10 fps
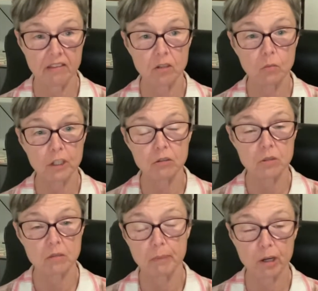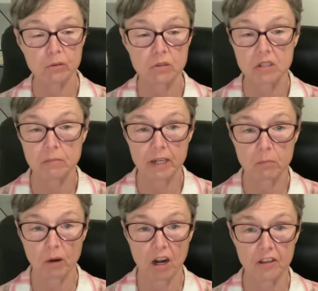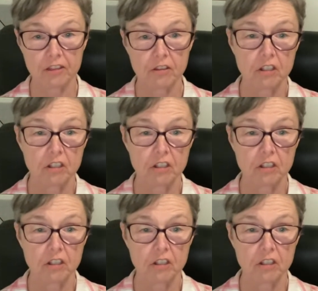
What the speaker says: And then we used the bones to make broth.